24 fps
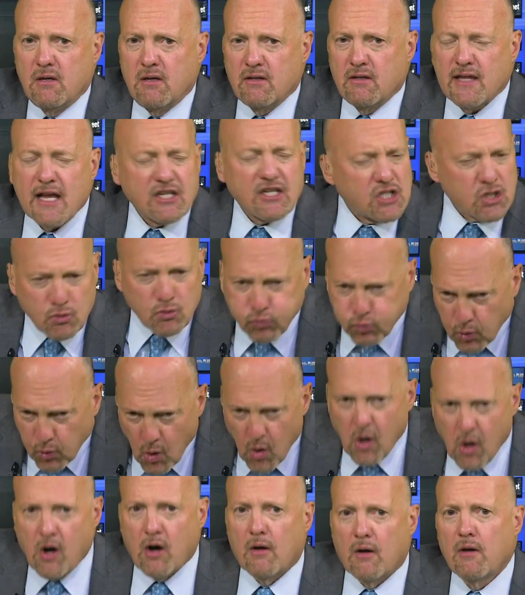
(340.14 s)
That's just
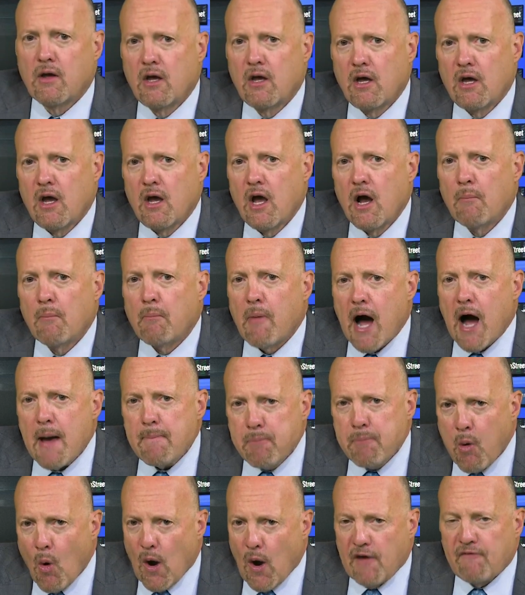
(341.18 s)
wrong. My
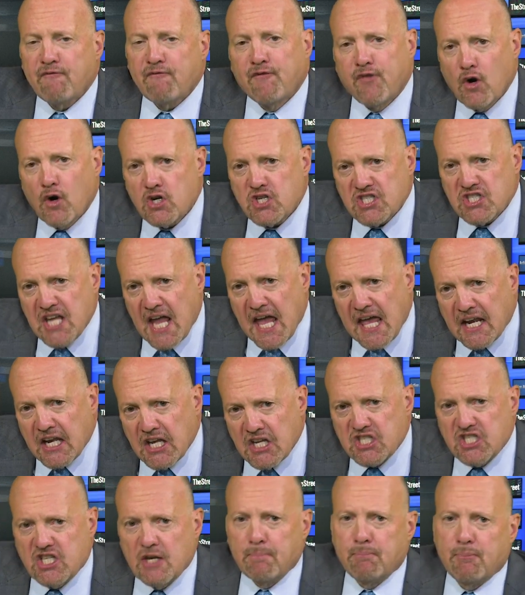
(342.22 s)
point, First Data is
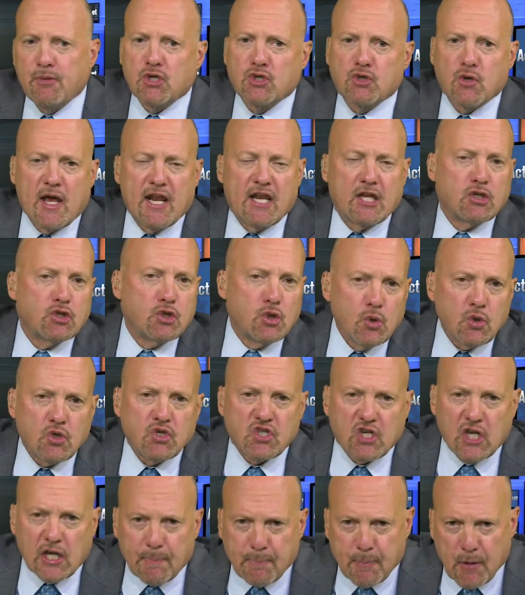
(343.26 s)
simply trading too
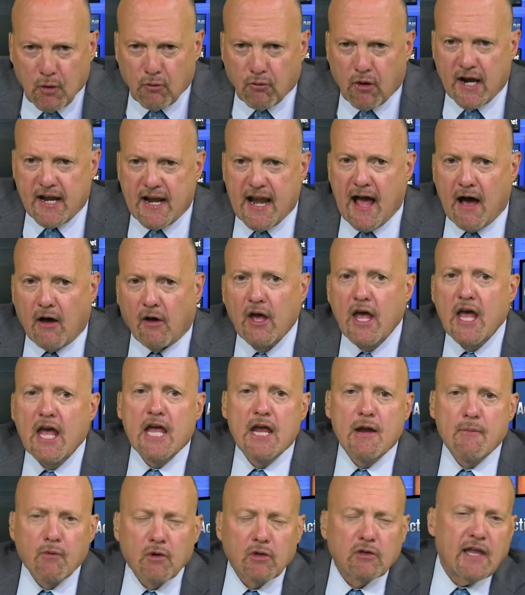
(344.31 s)
cheaply right now
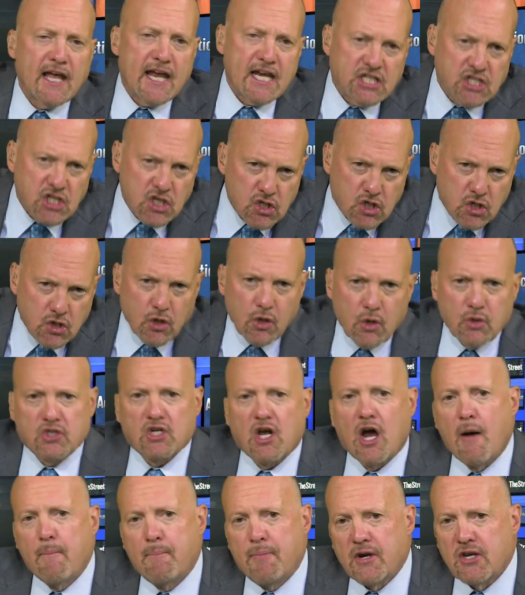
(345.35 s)
in relation to those
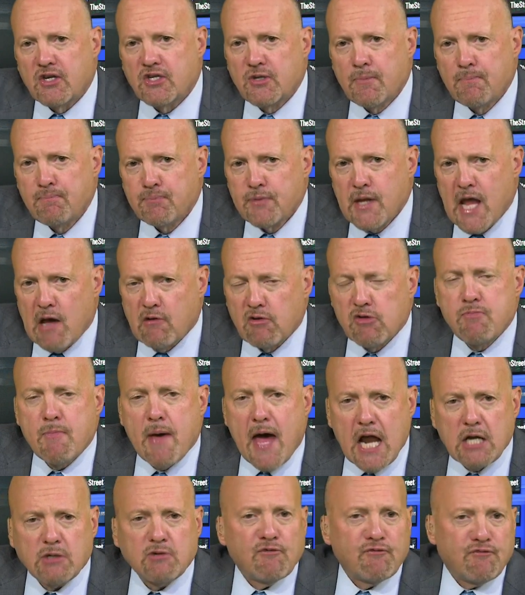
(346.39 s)
companies. And with
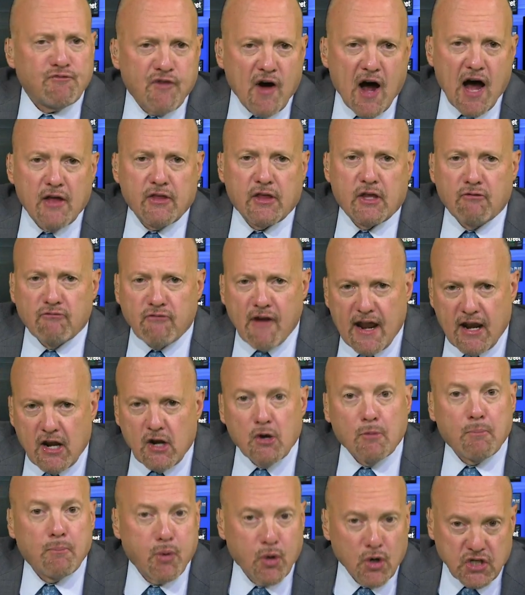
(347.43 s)
management finally ready
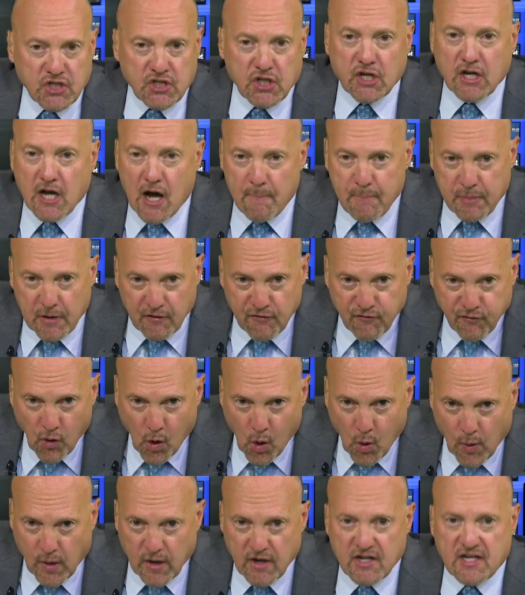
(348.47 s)
to push the company
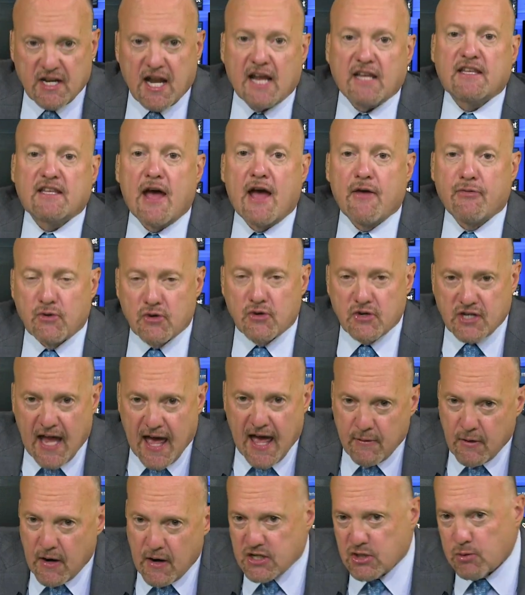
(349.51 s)
forward and take down their
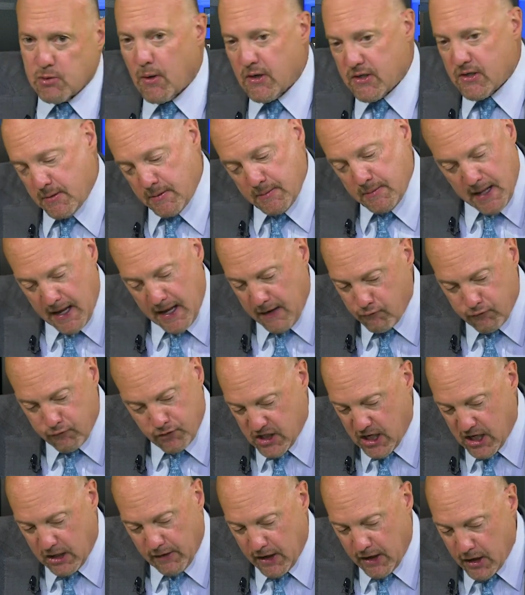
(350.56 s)
debt is the one they
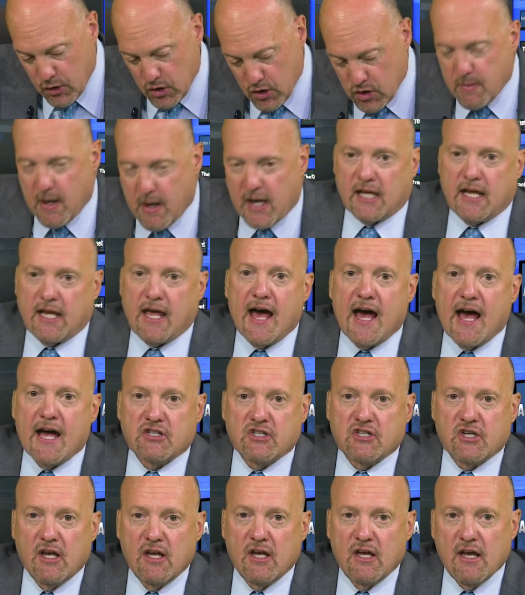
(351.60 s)
generate a huge amount of
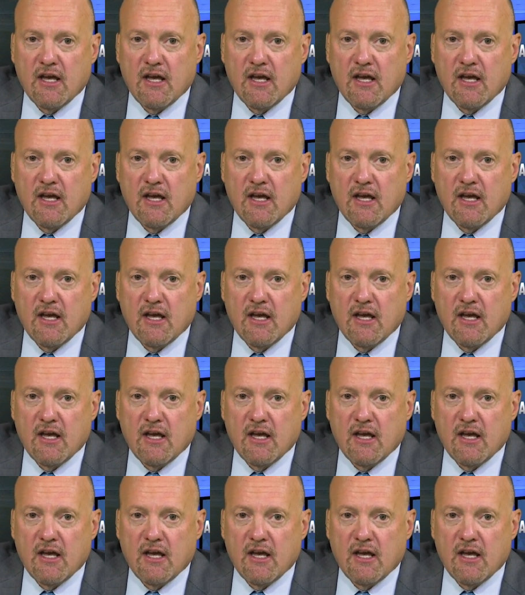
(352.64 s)
cash,